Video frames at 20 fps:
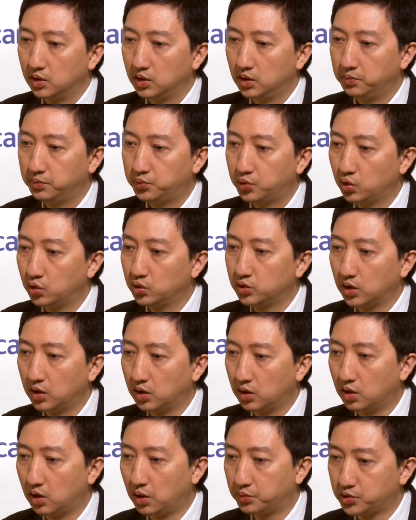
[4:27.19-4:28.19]
improve
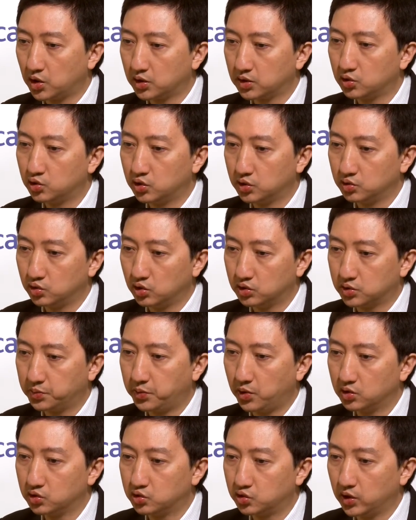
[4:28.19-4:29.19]
the objective re
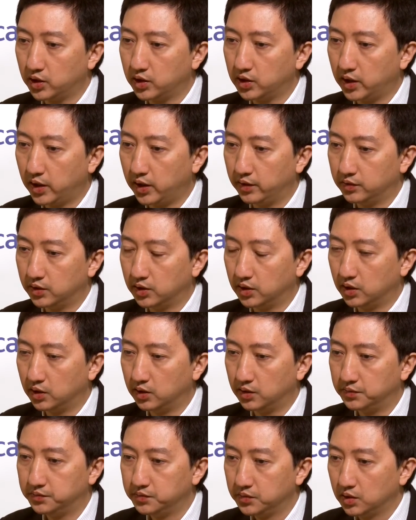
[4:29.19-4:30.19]
response rate and
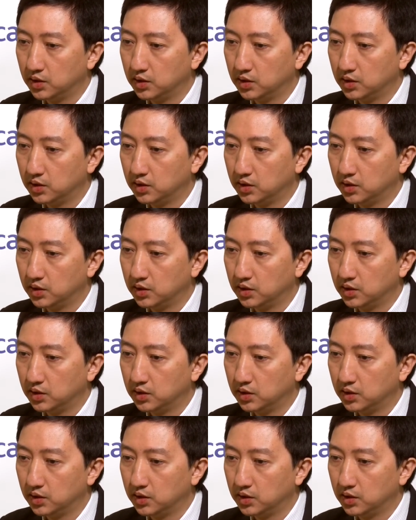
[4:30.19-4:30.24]
uh,